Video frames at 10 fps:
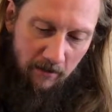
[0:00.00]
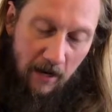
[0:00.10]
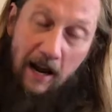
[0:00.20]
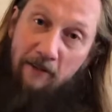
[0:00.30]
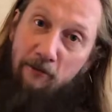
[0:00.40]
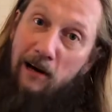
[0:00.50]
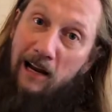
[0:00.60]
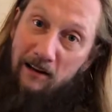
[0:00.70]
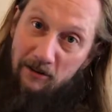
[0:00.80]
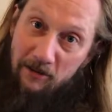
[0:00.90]
have
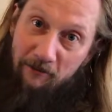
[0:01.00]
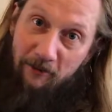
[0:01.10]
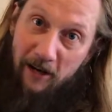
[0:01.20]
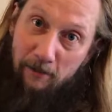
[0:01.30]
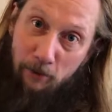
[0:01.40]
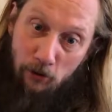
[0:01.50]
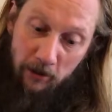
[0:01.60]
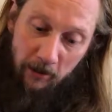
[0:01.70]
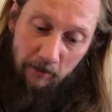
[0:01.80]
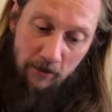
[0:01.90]
relentlessly failed
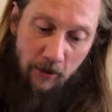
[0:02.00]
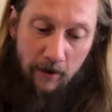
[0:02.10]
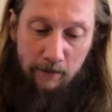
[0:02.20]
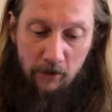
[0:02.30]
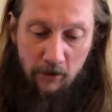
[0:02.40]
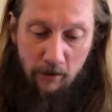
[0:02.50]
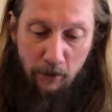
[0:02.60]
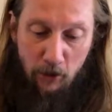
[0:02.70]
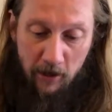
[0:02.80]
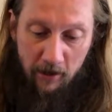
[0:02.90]
pouring them, so I'm just going to
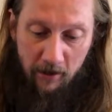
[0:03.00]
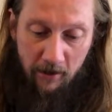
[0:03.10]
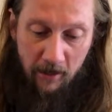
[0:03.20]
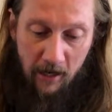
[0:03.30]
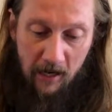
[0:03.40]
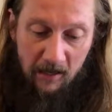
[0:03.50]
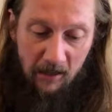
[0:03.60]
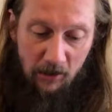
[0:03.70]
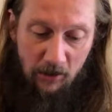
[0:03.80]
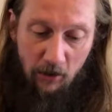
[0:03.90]
pour it and
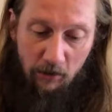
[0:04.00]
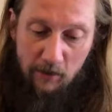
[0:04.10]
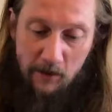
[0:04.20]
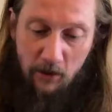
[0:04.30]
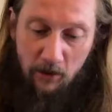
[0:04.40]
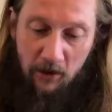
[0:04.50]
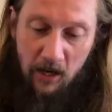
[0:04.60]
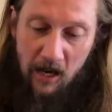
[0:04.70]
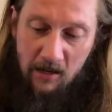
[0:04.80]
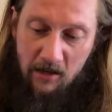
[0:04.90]
then show the result in the
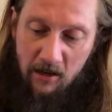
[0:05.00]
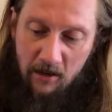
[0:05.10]
end.